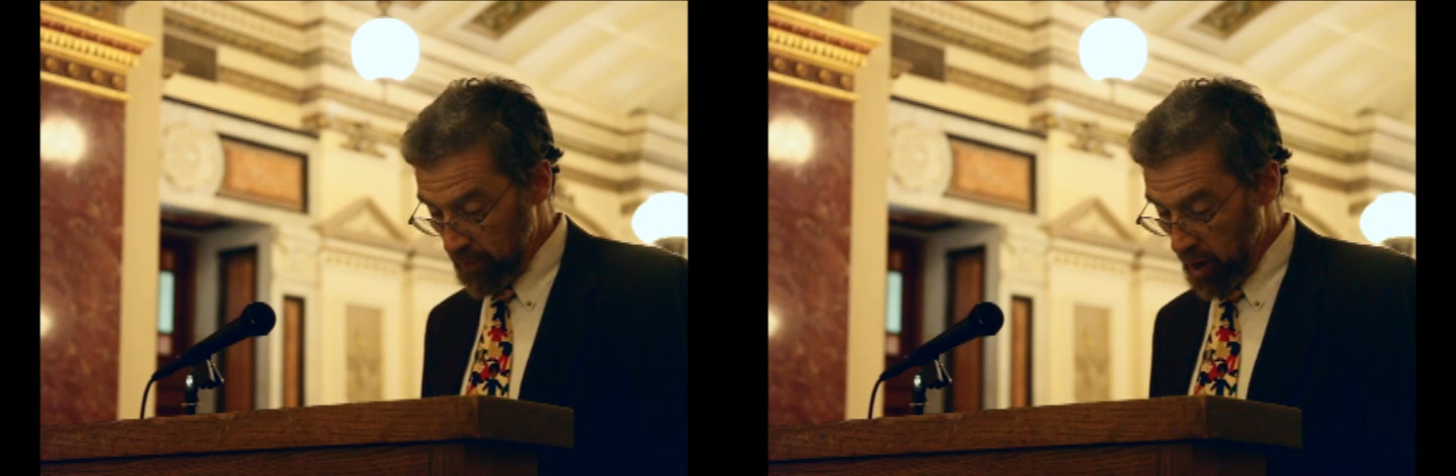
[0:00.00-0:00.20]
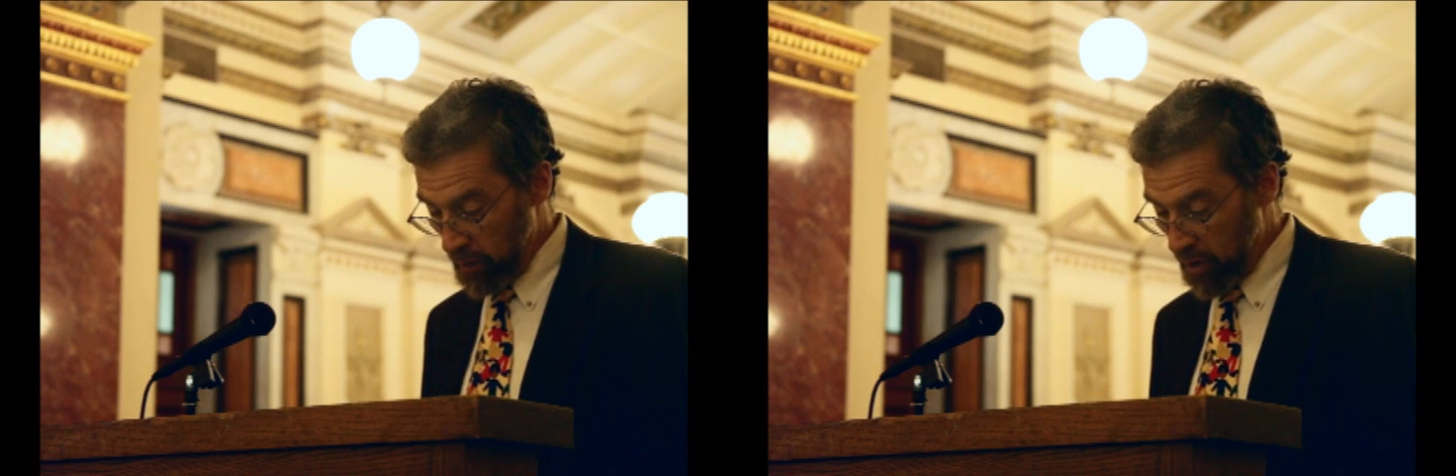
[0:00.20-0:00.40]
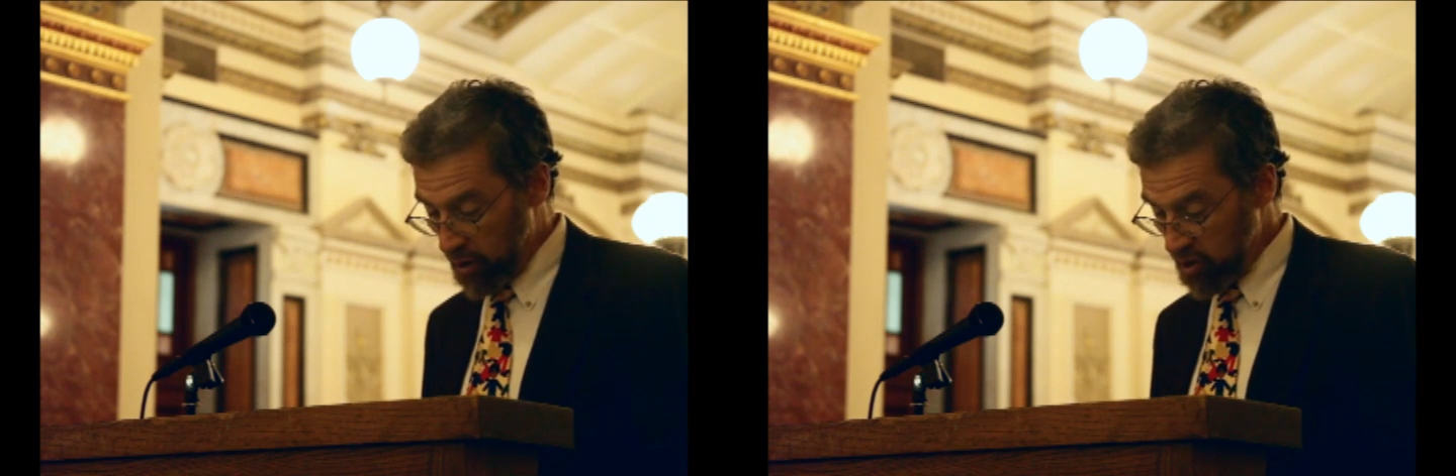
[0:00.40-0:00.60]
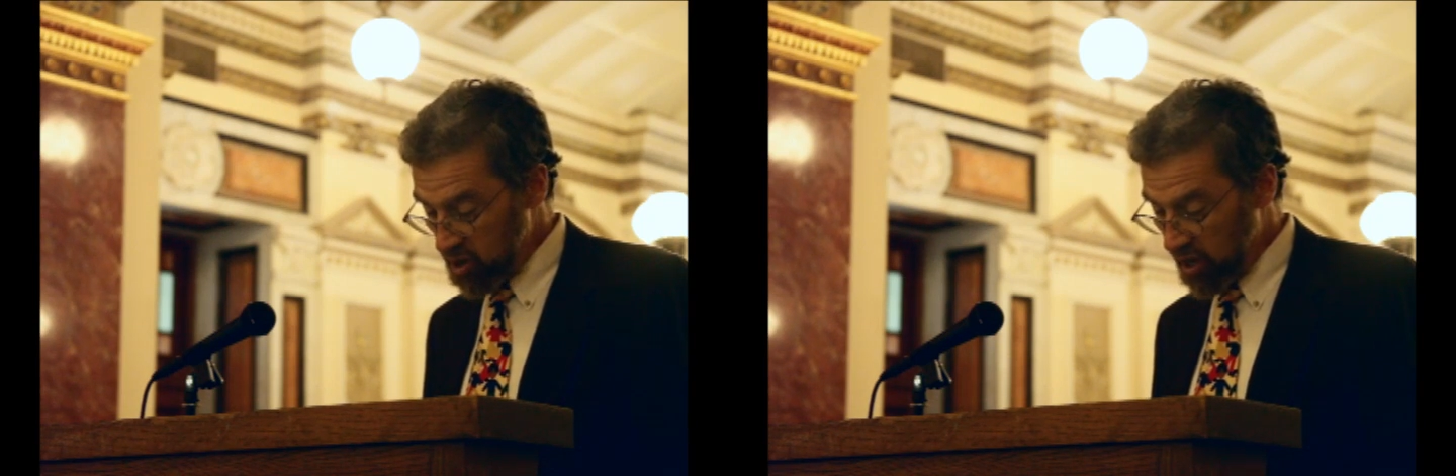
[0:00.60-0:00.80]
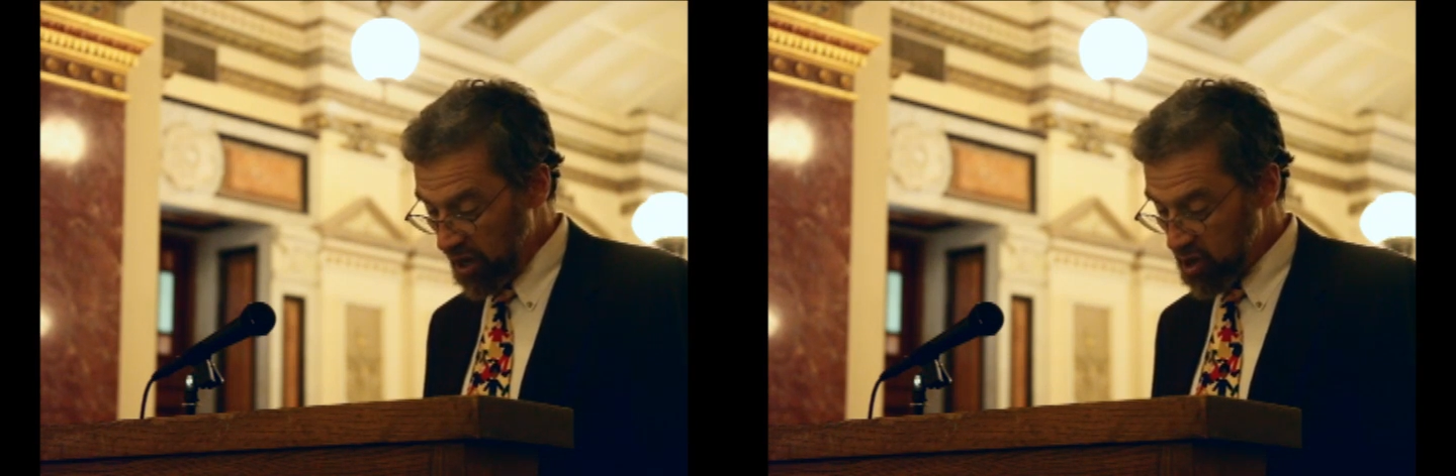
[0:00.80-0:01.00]
Americans
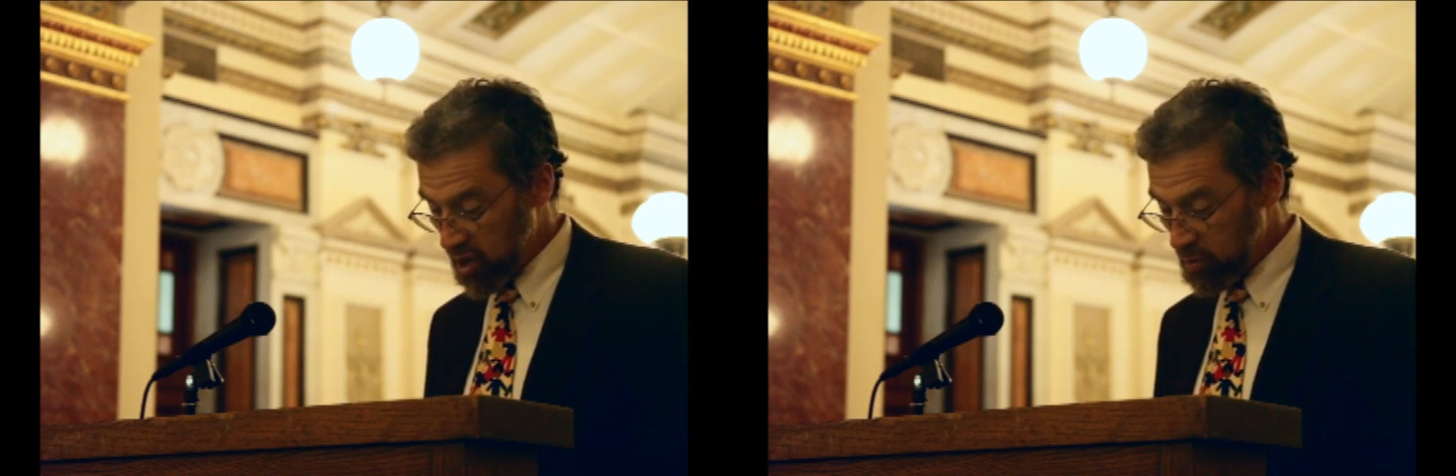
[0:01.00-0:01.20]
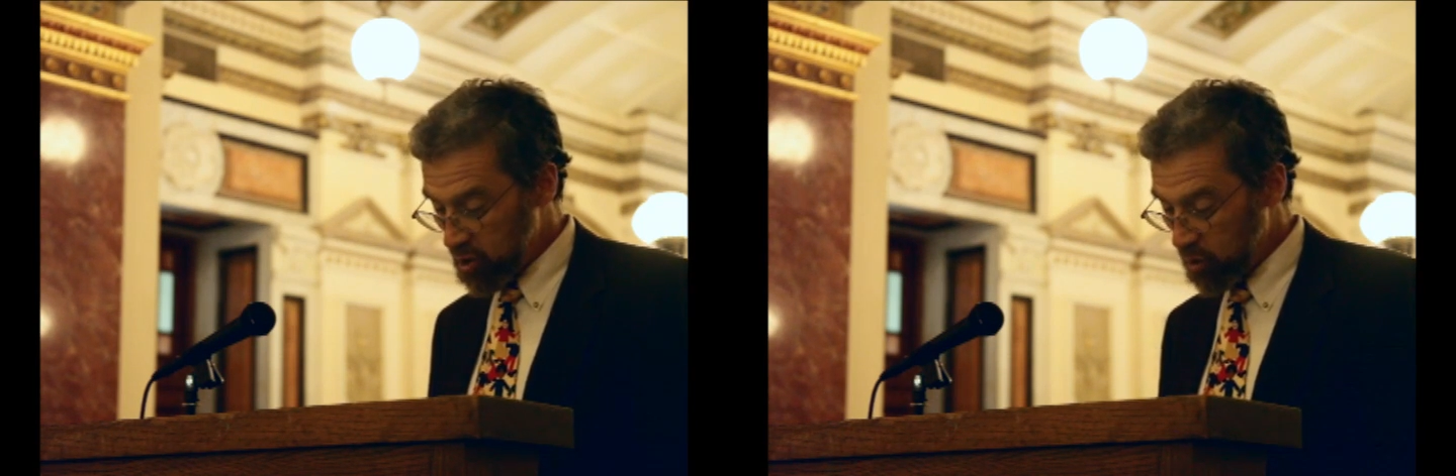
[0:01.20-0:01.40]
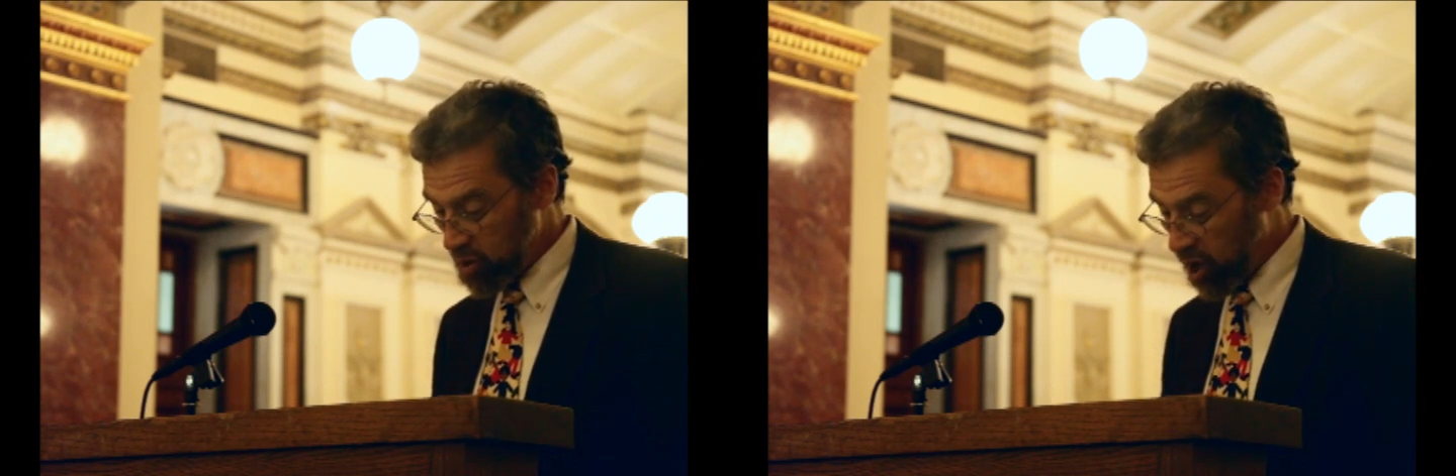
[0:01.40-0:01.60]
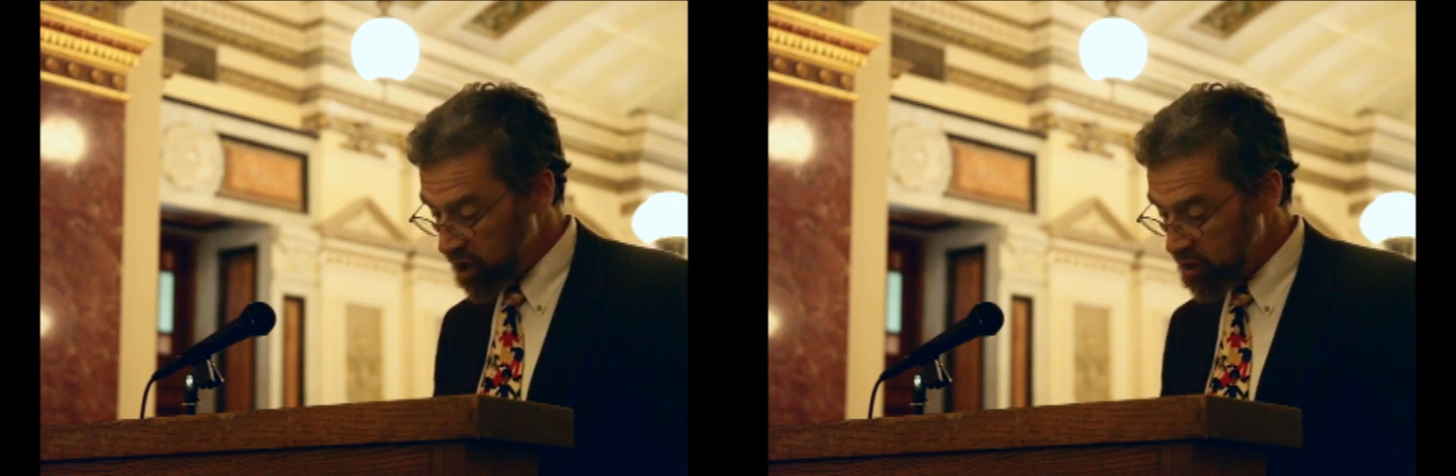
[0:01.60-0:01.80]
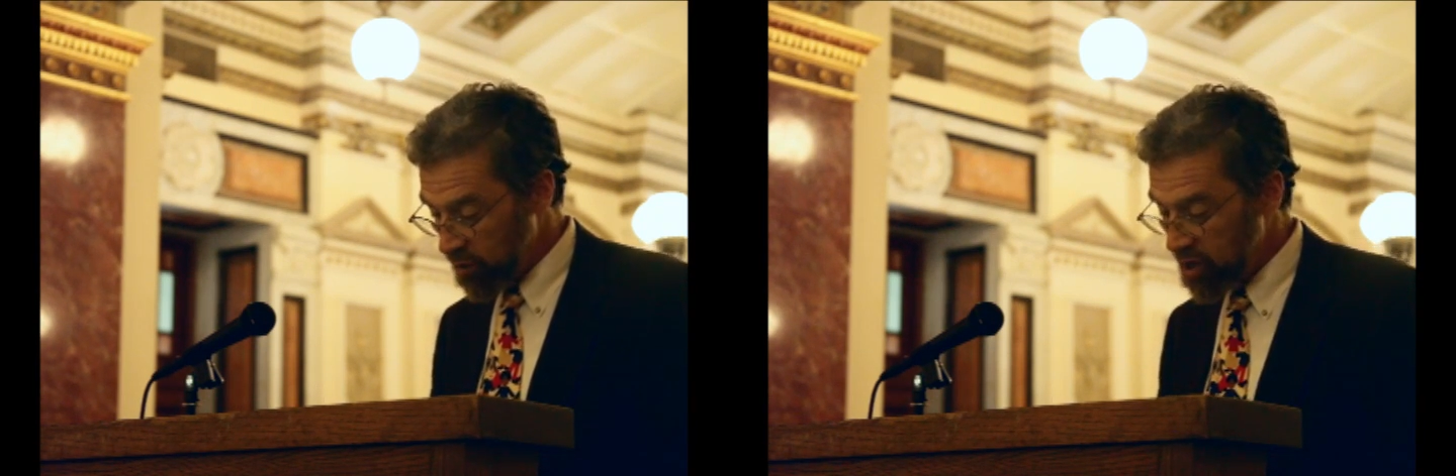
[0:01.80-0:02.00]
today are subject to
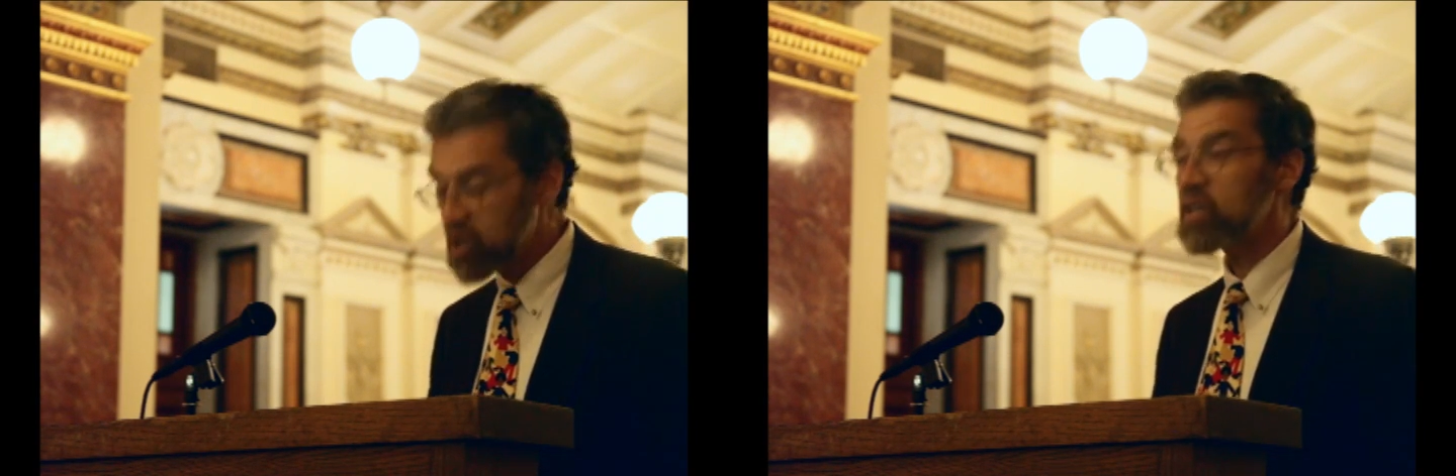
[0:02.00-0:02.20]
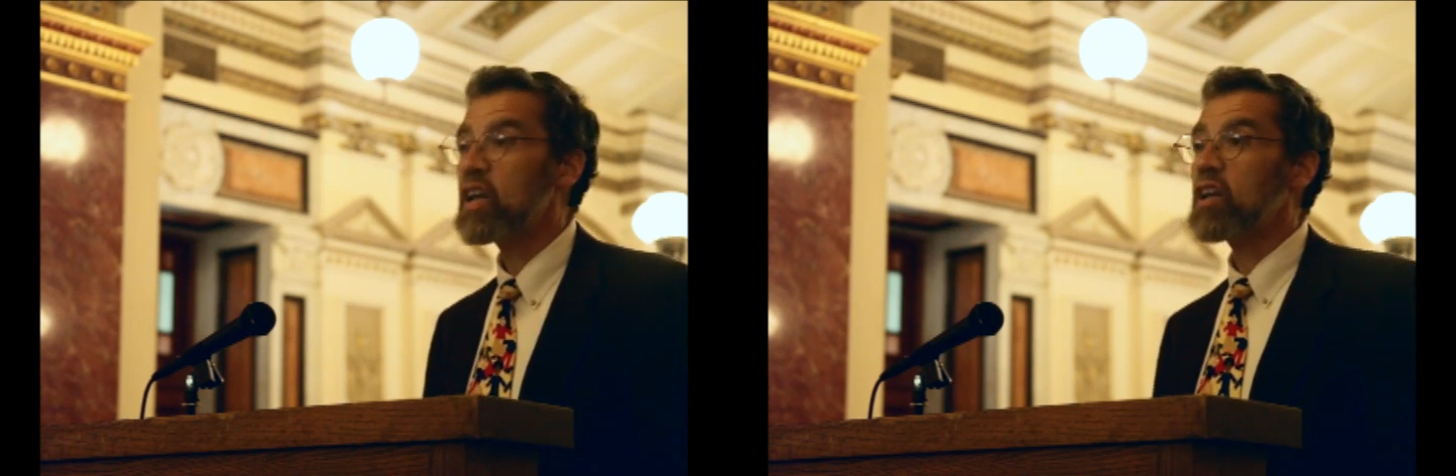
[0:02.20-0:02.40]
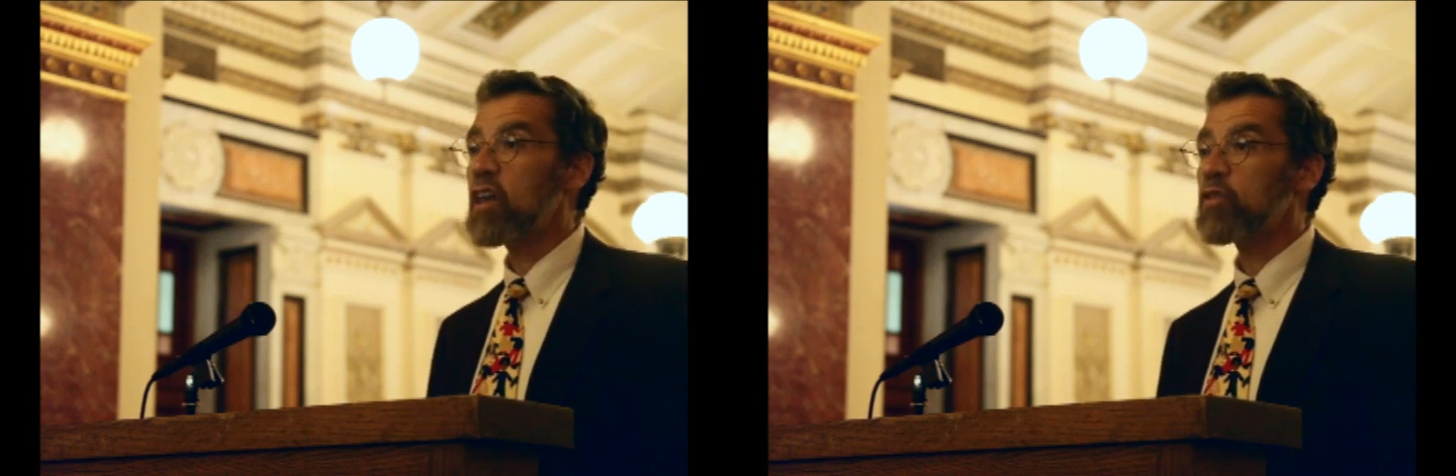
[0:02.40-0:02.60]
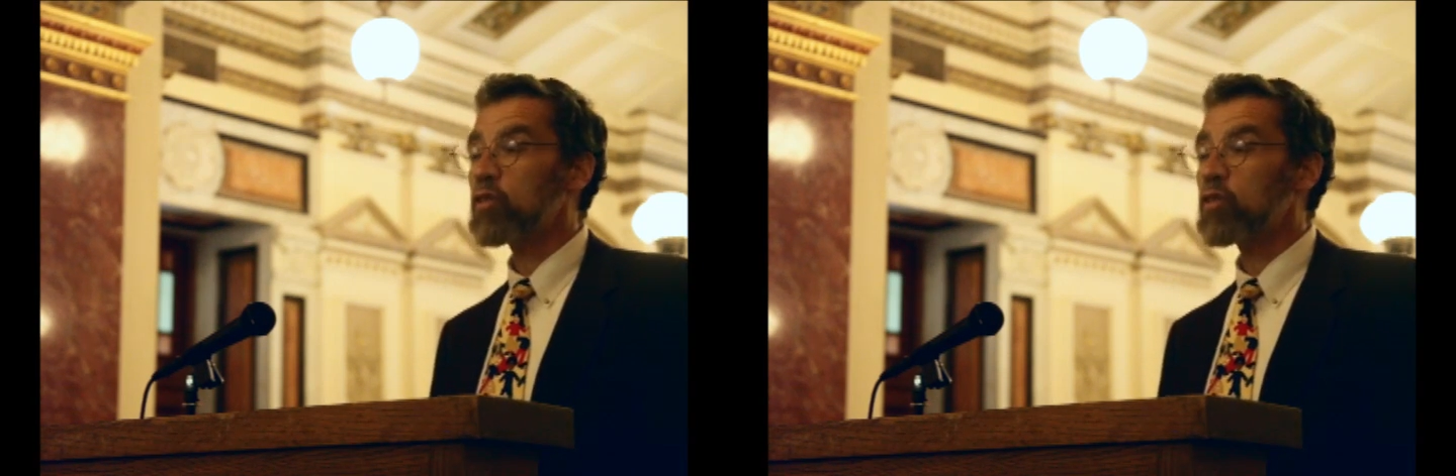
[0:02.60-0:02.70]
incarceration and other